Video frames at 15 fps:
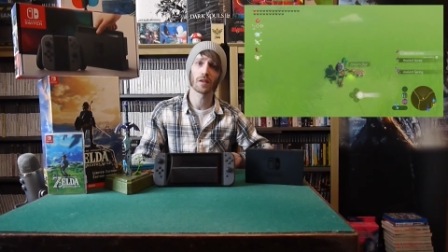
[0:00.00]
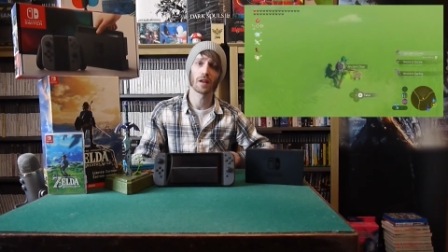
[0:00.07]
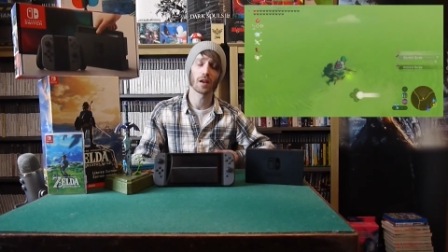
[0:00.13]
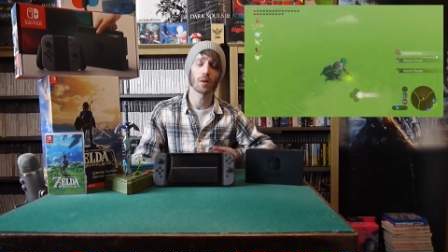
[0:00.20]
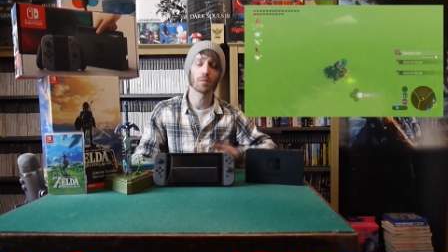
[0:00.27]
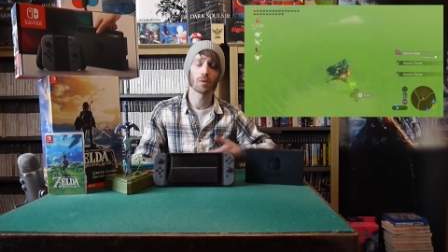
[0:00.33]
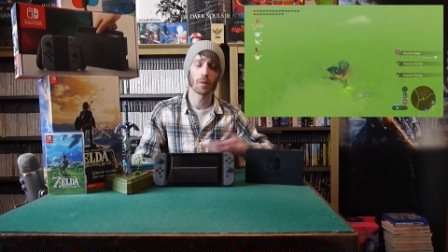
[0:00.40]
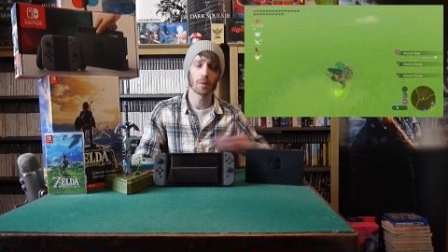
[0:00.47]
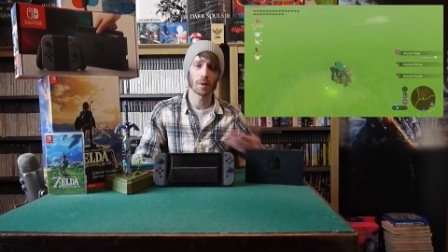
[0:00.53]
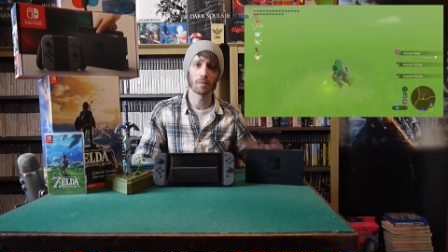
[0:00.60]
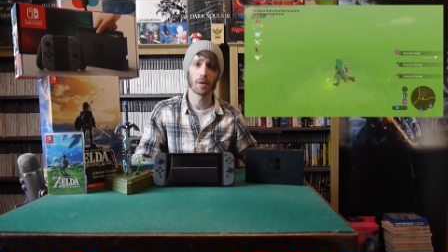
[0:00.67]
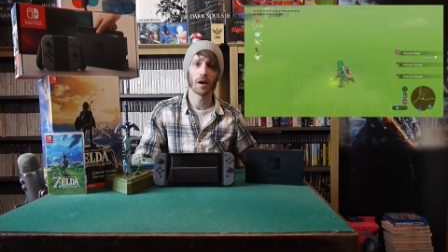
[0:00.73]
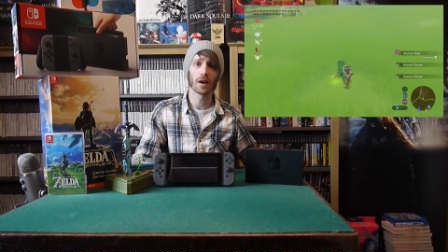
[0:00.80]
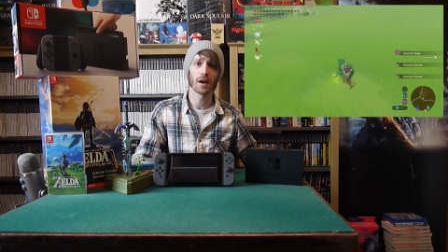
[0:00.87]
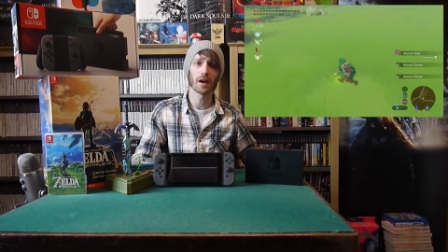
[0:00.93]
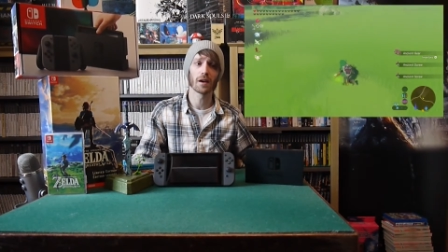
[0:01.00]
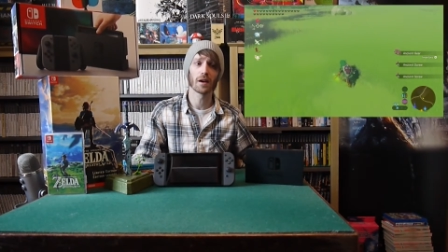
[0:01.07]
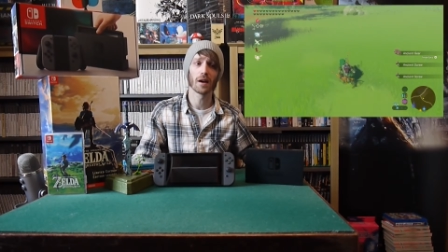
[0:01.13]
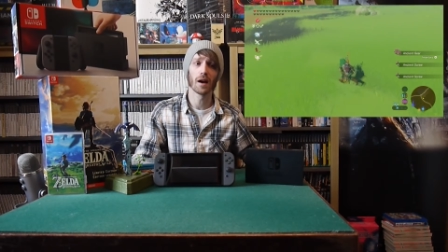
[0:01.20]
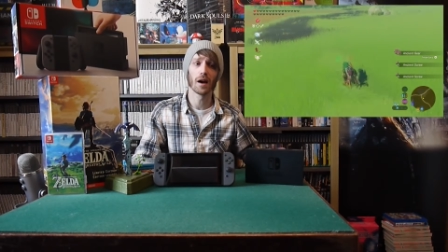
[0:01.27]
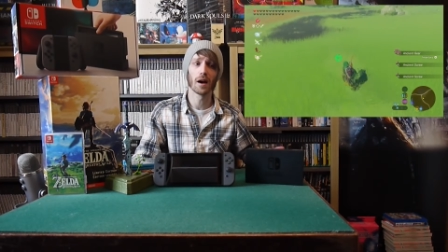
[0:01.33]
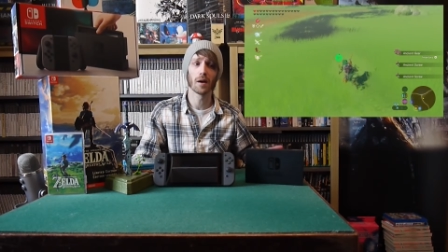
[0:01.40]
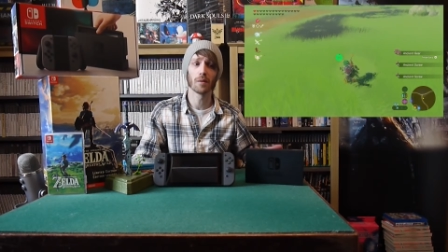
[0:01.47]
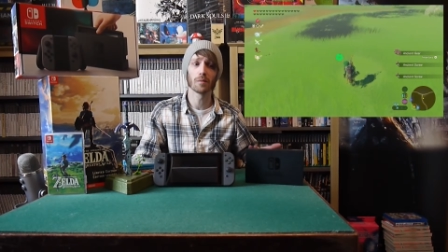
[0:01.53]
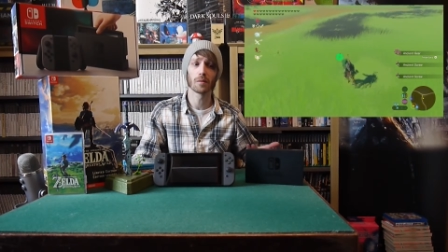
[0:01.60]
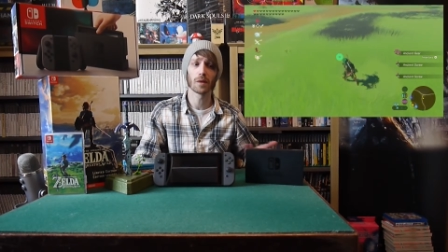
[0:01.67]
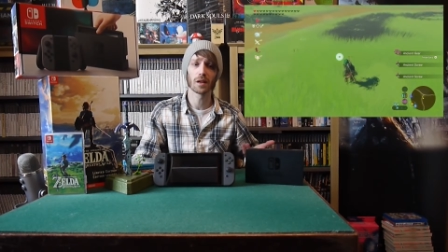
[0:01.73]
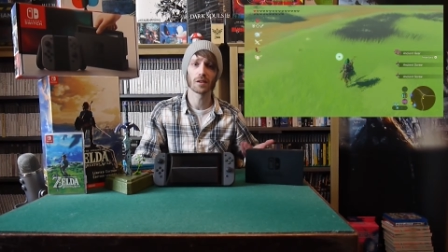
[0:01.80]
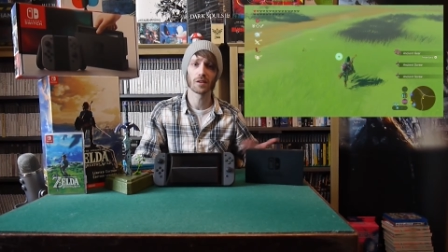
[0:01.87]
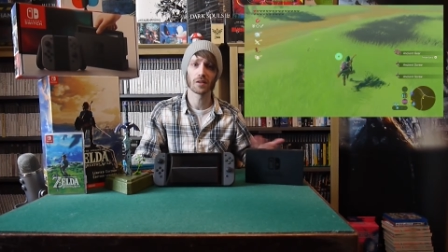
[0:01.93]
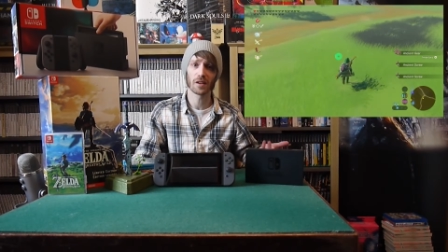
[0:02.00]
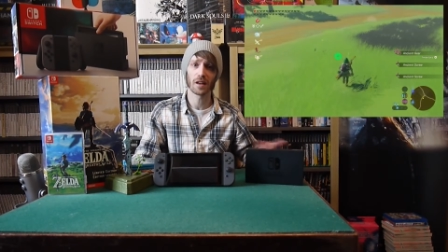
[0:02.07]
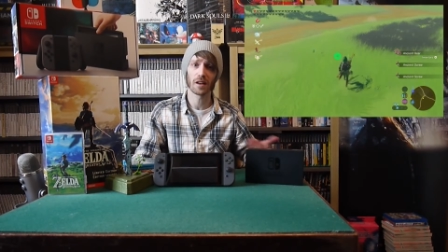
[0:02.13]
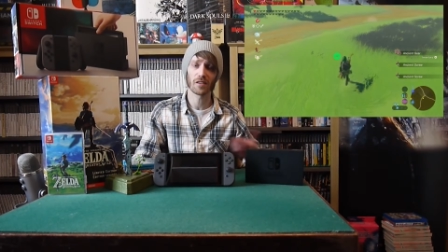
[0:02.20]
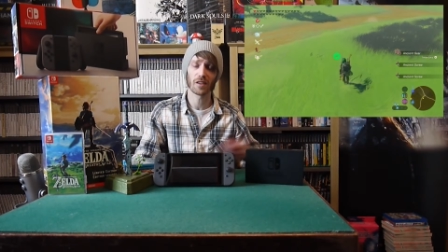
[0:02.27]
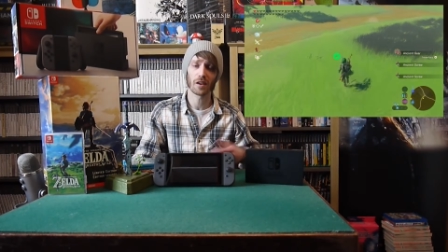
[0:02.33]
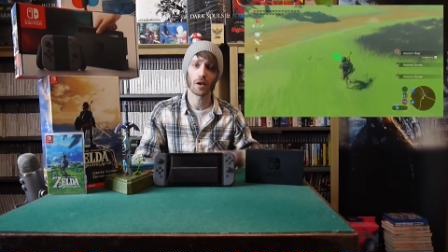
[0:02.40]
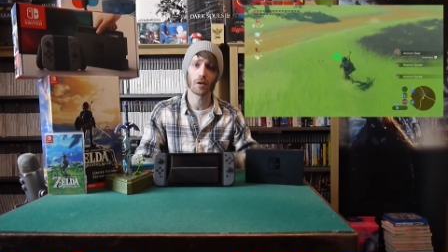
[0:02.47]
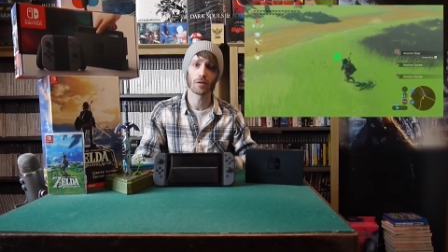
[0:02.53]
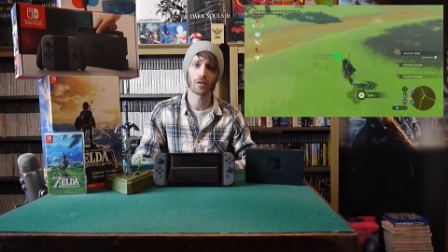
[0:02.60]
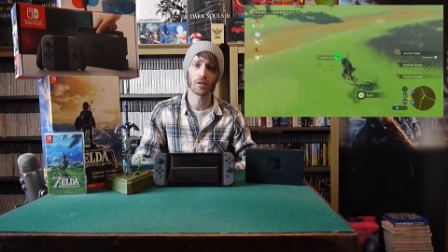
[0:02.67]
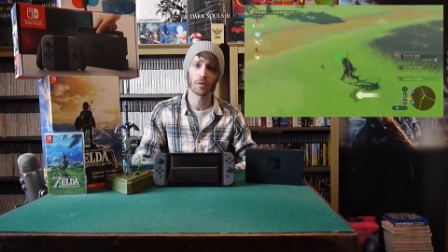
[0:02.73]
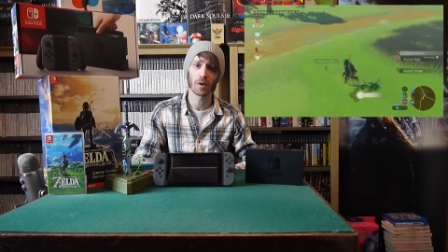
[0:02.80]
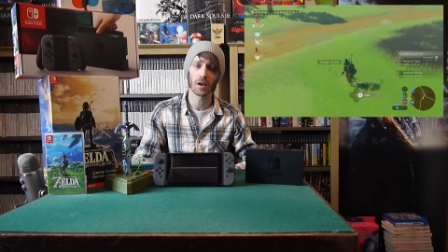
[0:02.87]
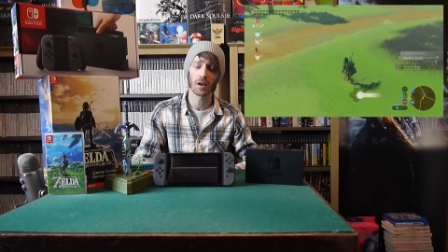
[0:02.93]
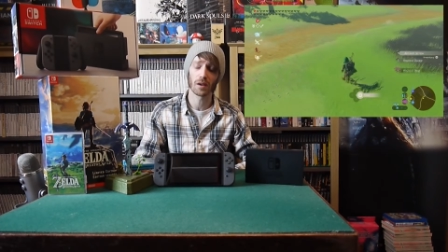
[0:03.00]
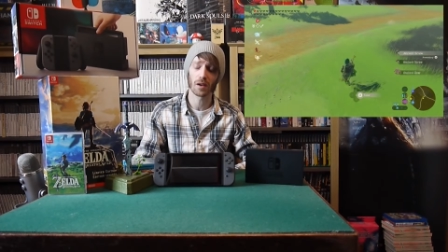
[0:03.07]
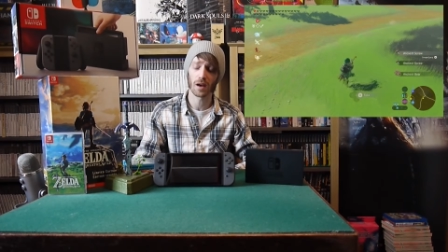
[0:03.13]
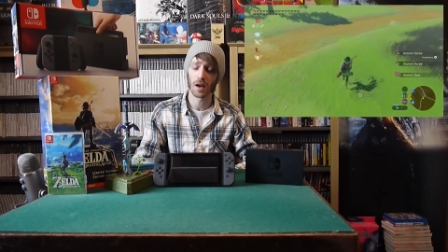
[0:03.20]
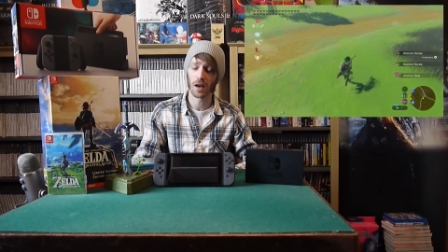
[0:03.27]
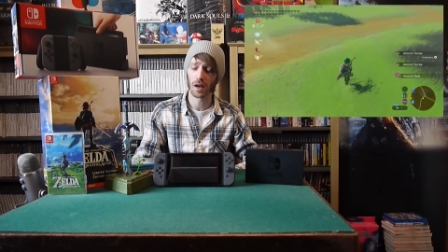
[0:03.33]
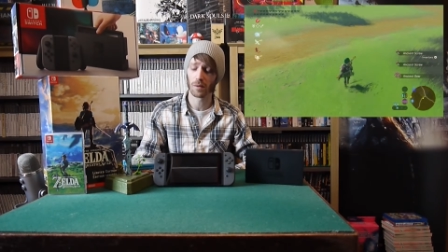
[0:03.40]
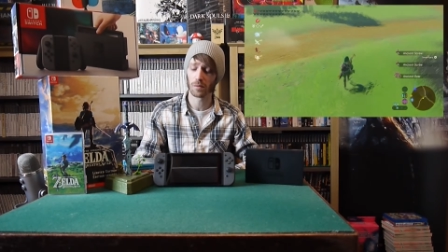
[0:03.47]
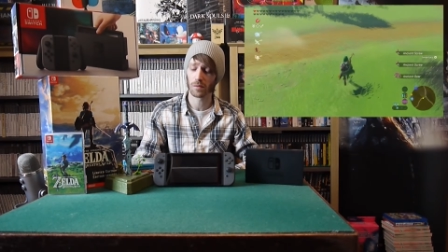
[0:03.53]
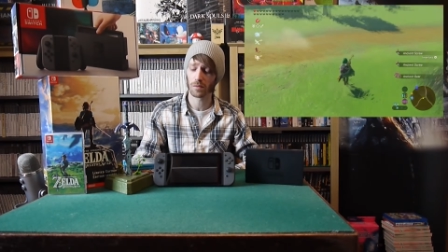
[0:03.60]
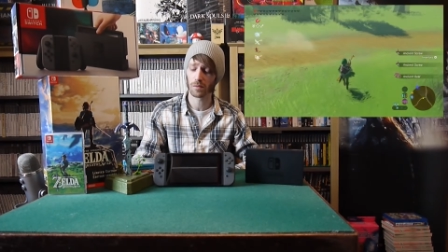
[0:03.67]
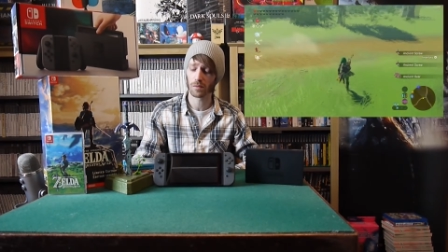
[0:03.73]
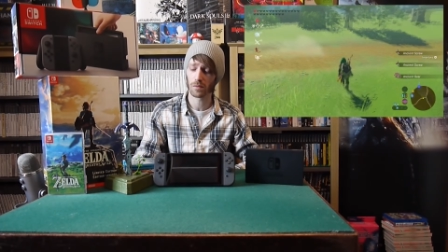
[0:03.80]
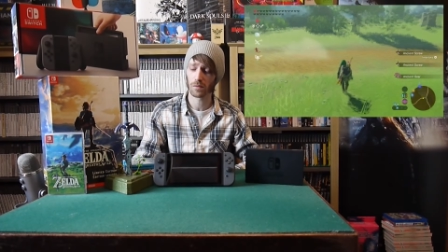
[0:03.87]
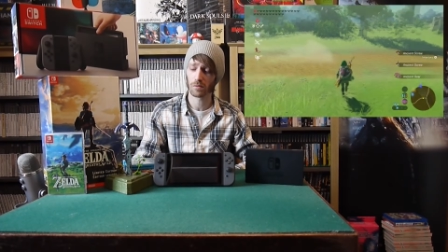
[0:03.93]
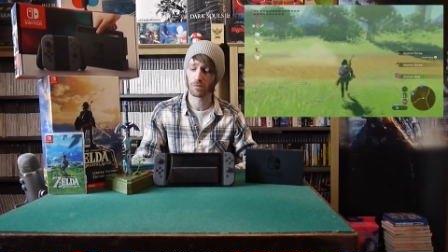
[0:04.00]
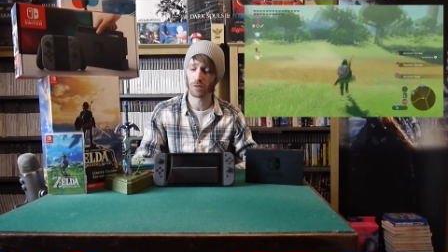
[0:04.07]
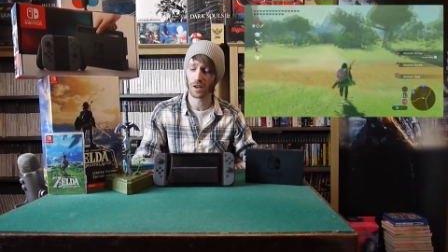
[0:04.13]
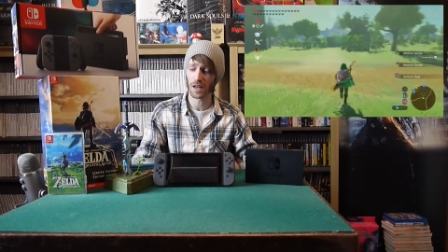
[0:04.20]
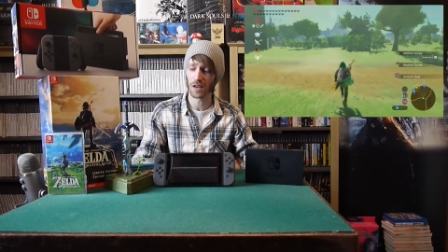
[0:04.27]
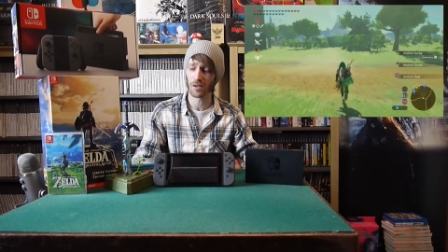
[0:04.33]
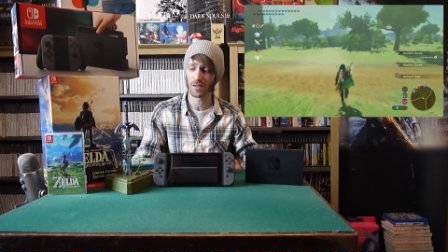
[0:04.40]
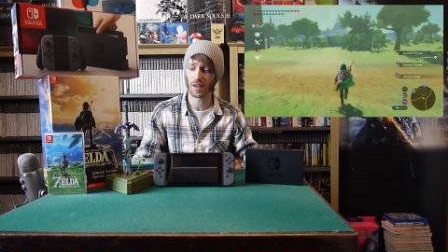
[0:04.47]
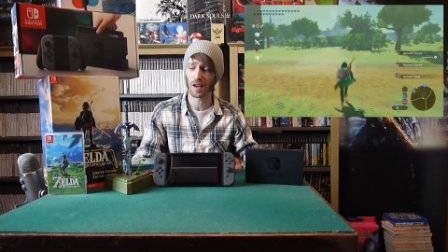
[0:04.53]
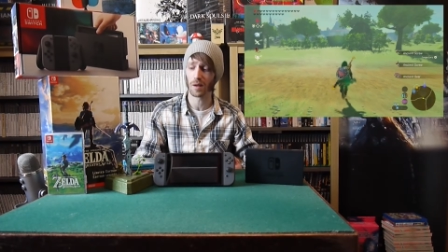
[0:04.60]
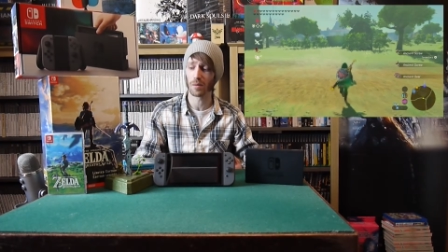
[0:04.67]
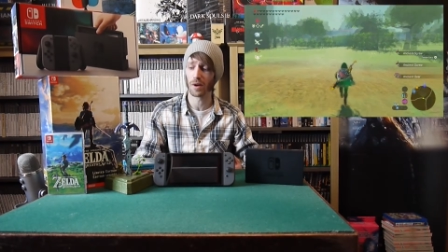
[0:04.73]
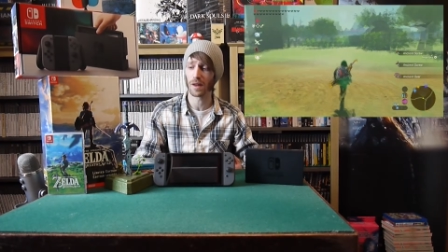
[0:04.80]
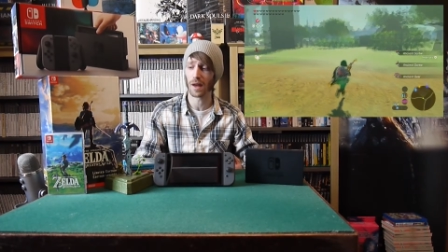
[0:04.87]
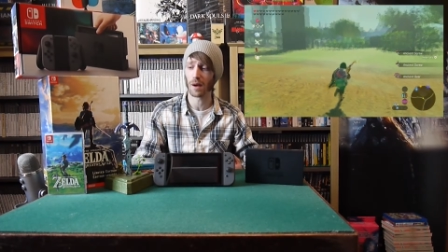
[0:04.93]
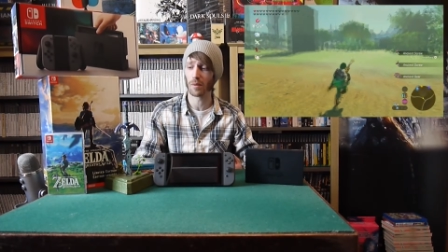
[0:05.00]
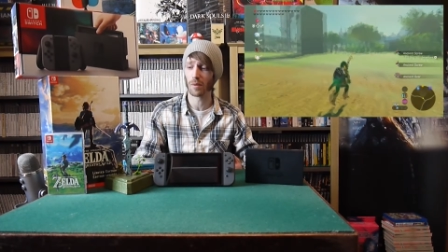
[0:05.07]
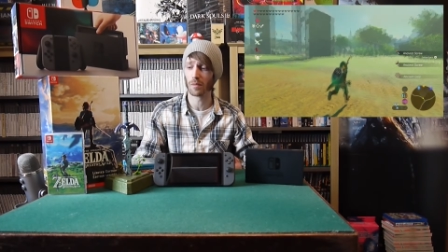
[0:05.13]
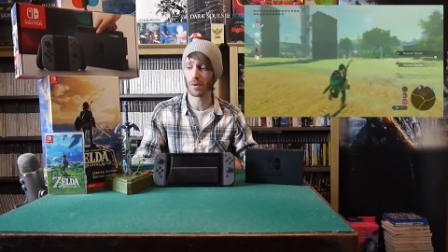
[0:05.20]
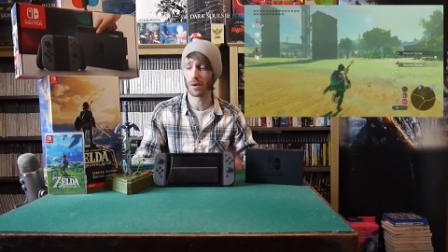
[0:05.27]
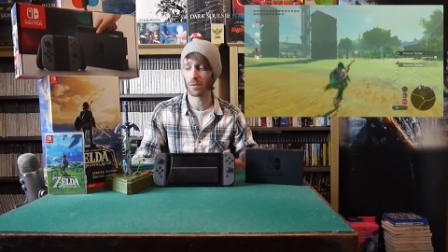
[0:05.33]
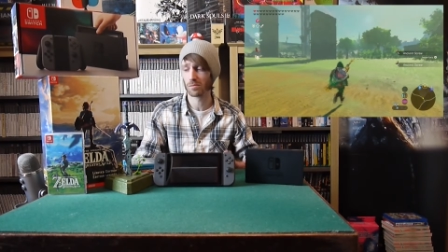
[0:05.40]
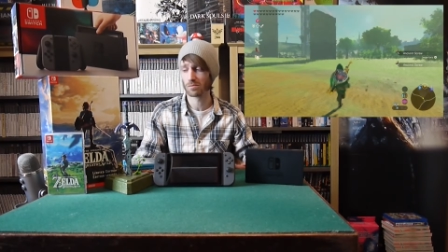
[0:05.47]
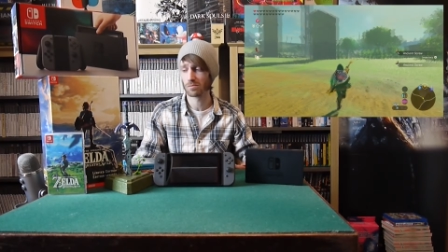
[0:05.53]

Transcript: then I'll probably buy it and just get it sent over to me. Really irritated by that one, but